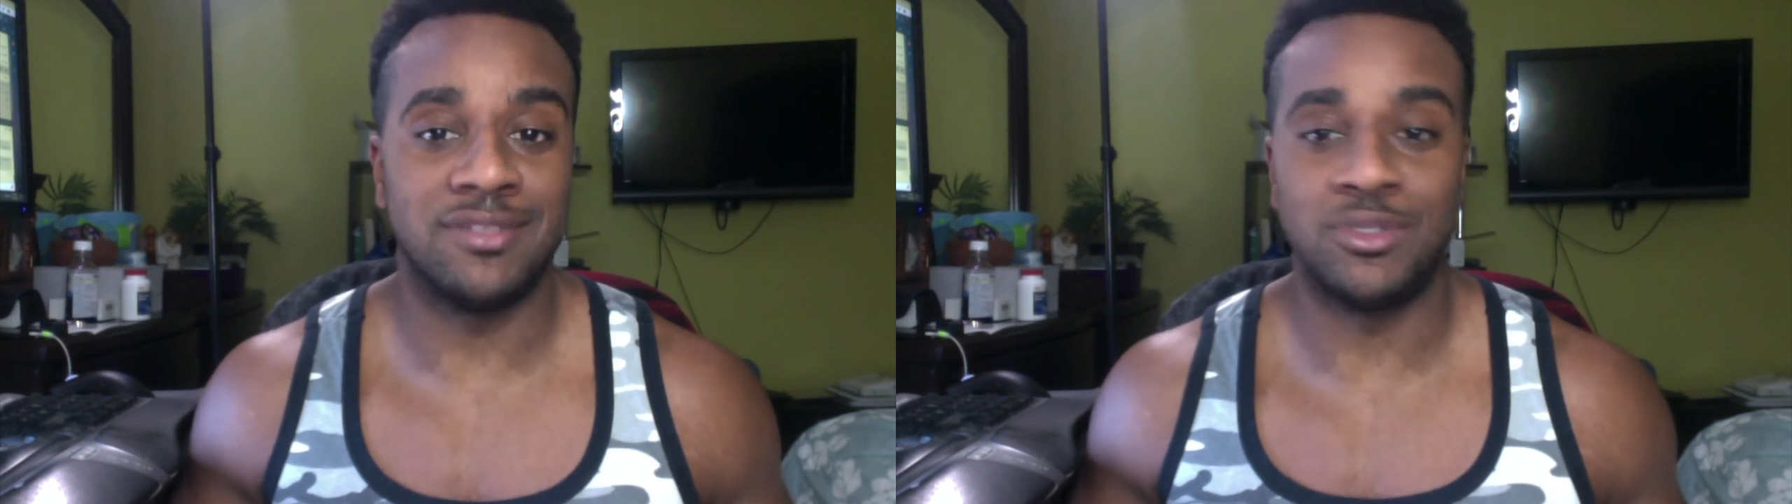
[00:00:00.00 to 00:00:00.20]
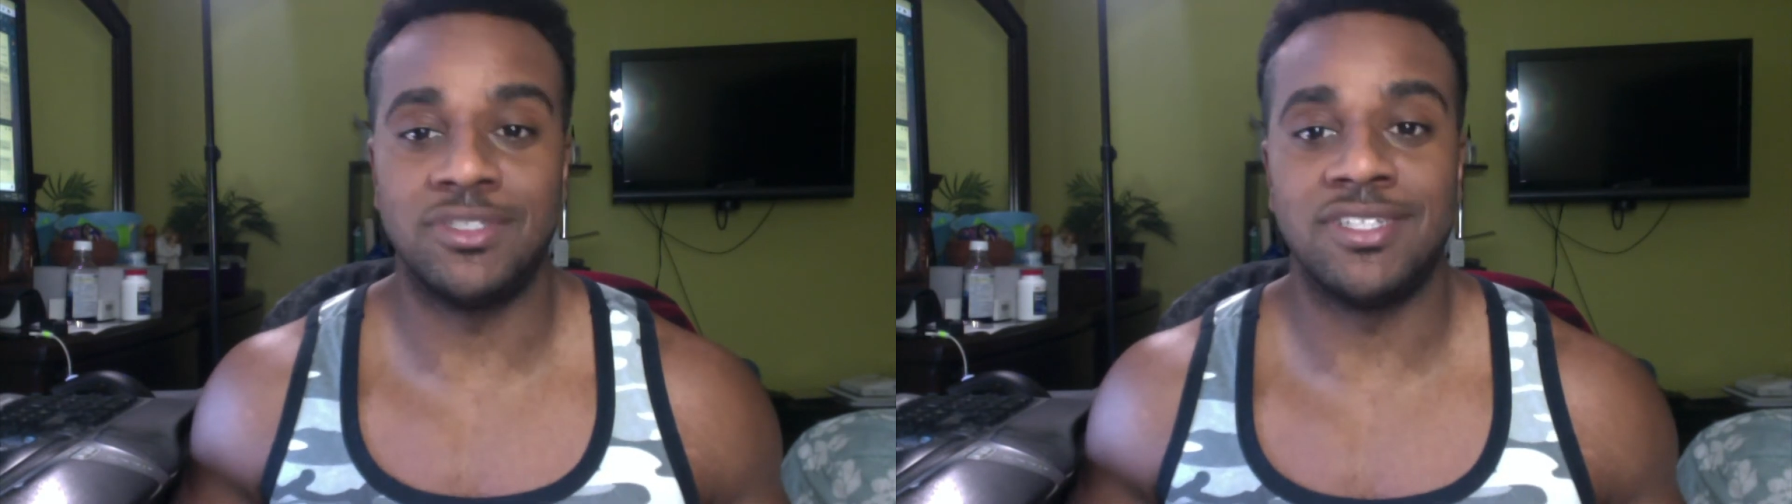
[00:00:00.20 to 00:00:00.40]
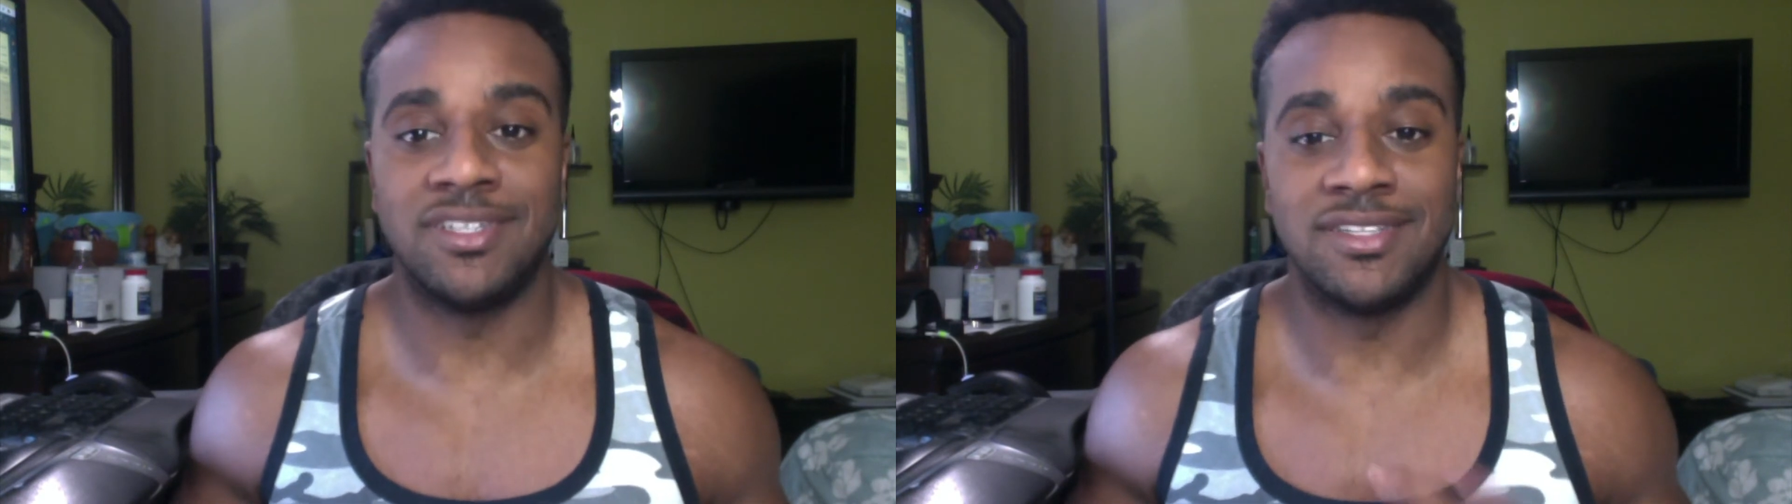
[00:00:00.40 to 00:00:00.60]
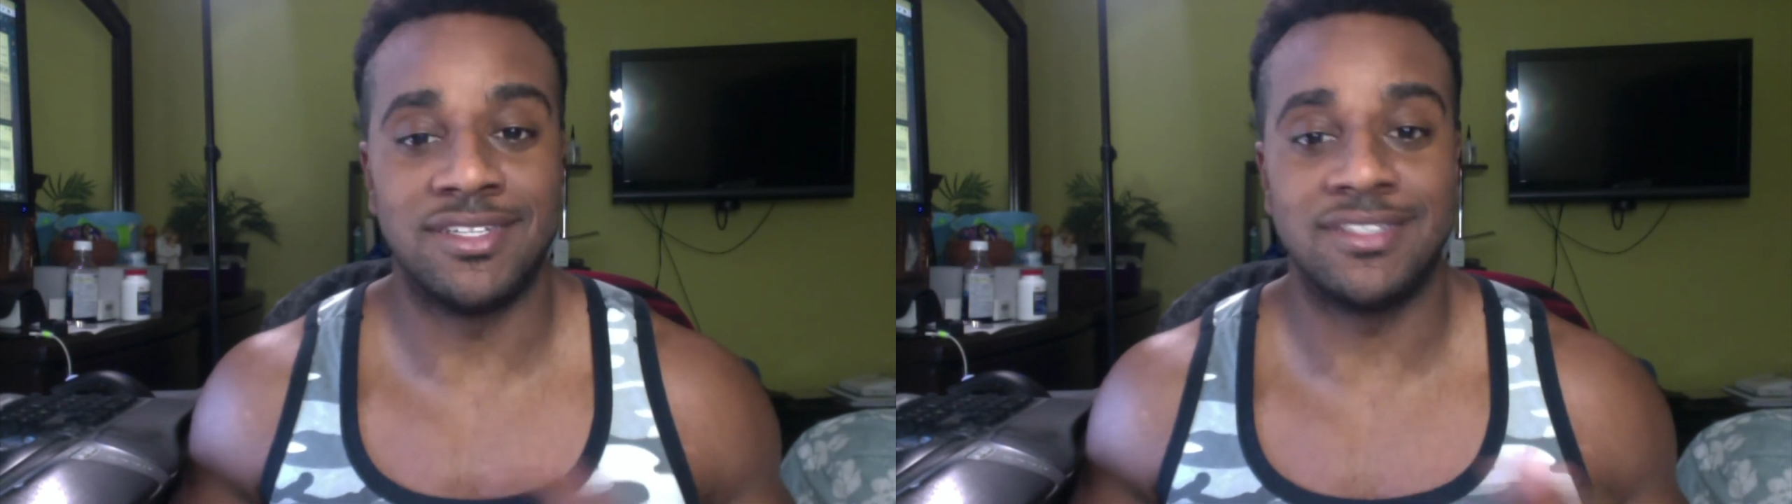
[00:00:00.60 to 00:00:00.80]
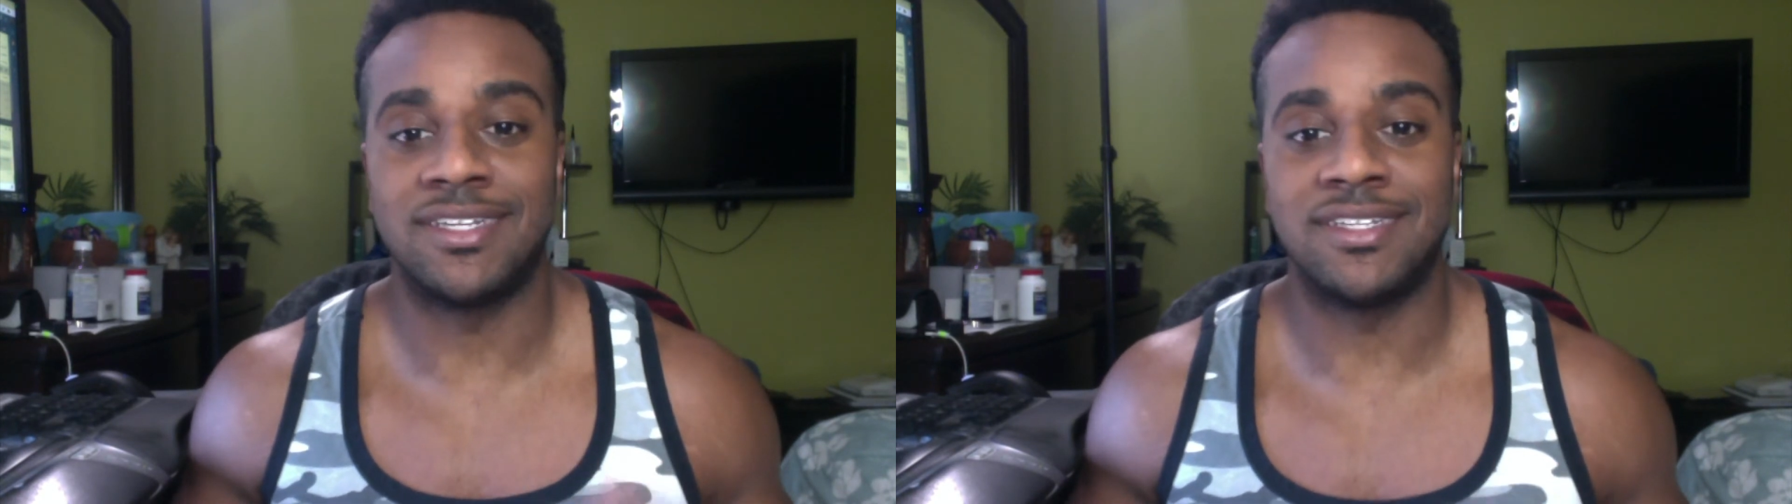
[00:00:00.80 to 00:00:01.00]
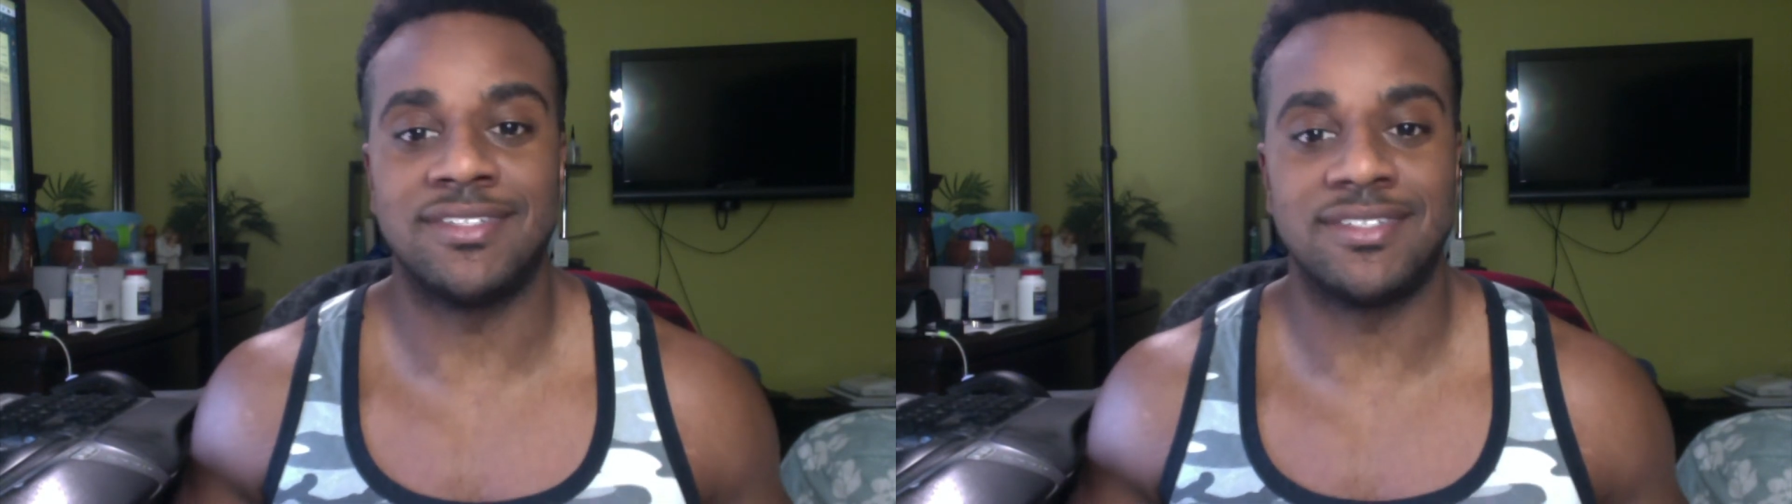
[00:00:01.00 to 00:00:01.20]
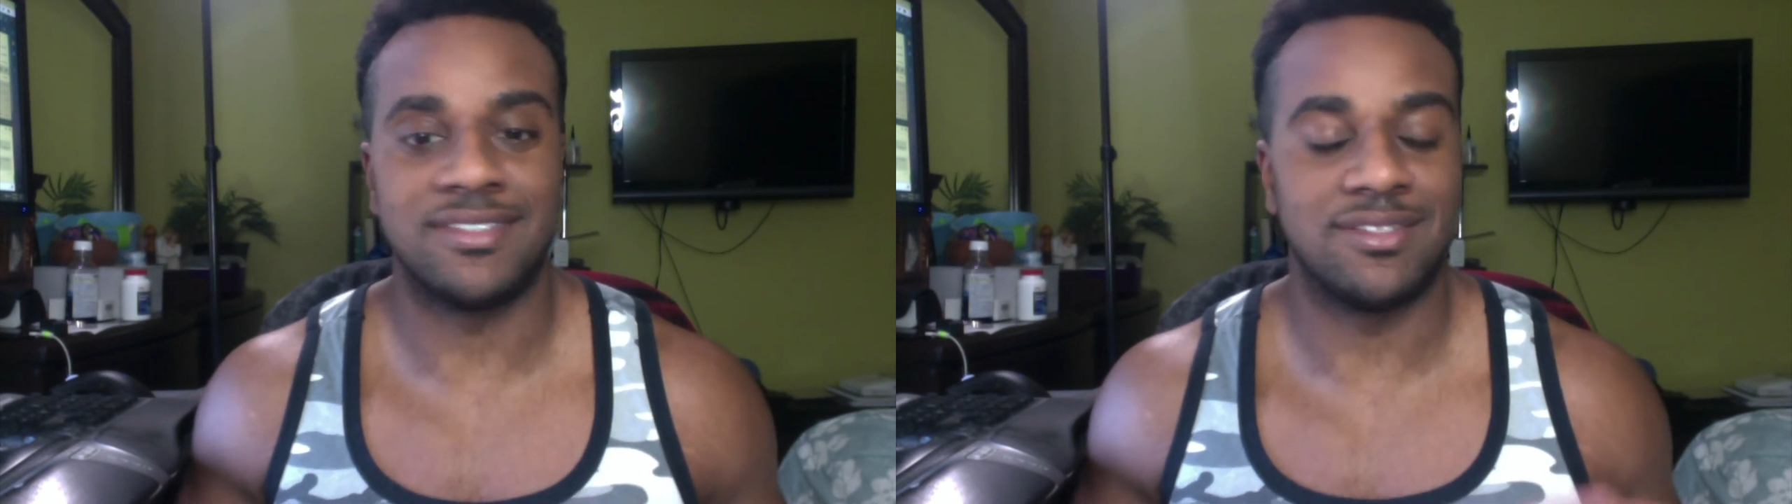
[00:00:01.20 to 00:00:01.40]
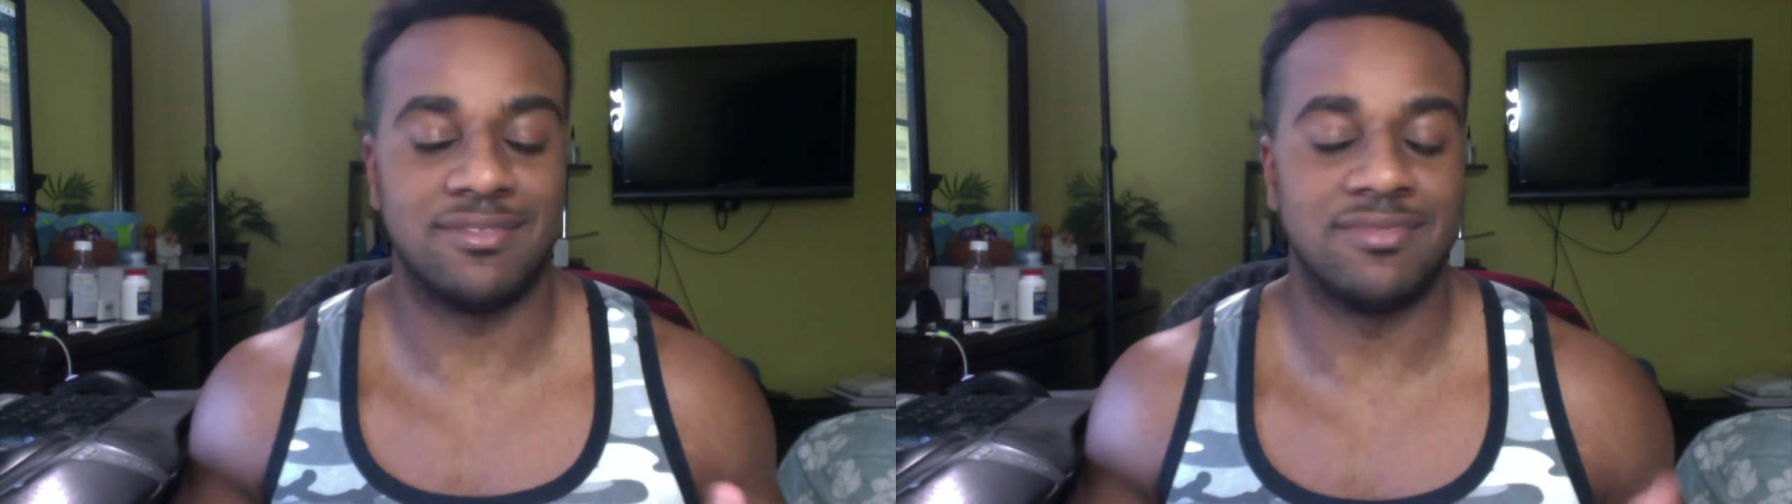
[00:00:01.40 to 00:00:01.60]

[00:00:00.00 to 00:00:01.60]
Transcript: usually things like this